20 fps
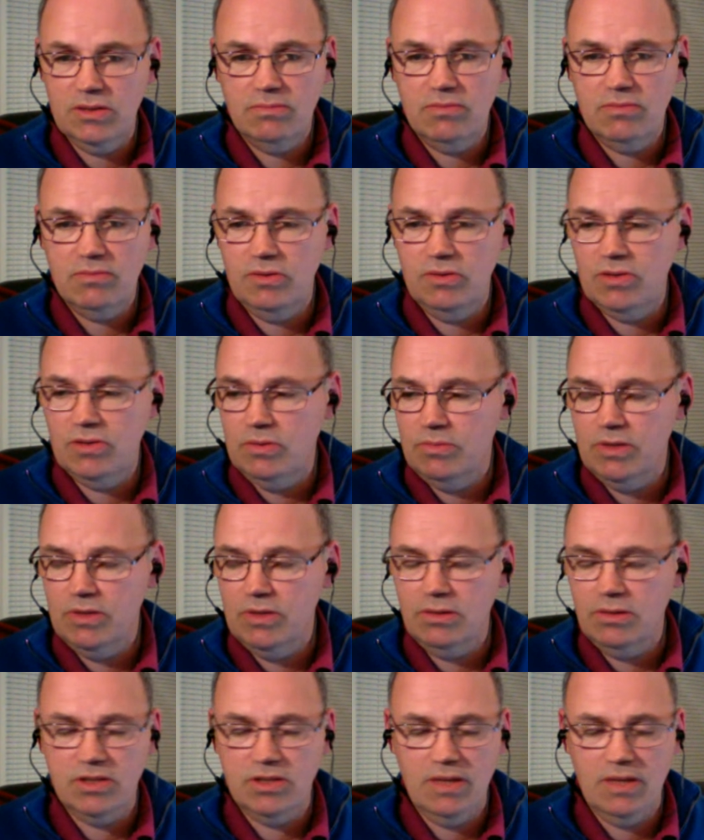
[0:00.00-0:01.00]
doing some
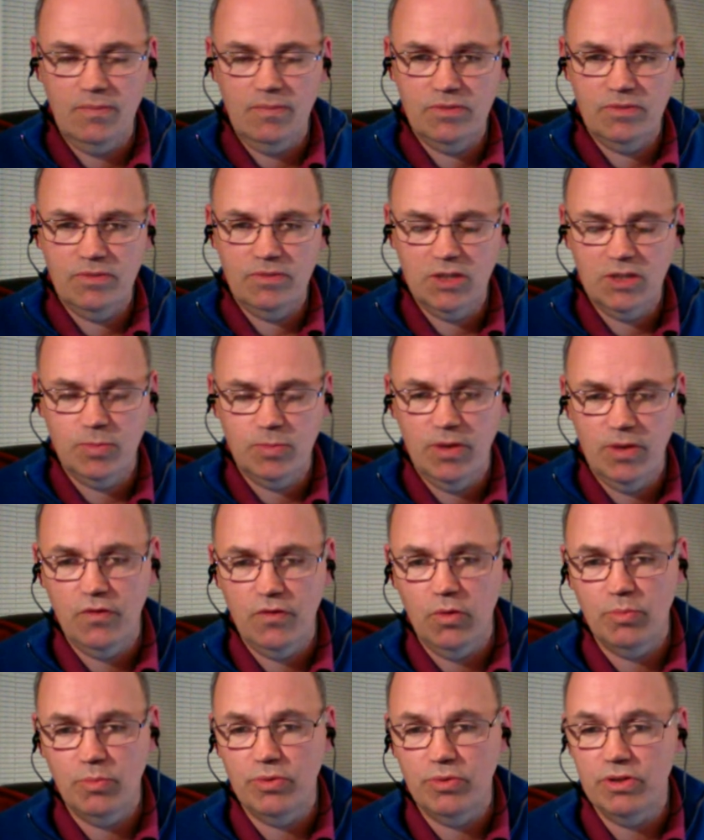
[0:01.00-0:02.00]
little seven, six by
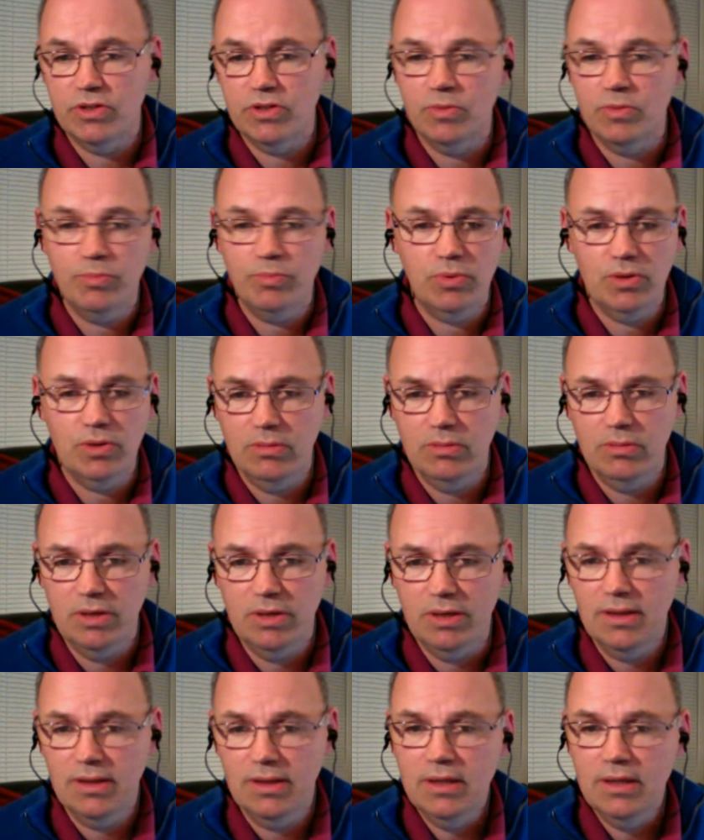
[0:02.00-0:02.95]
four prints and putting them in.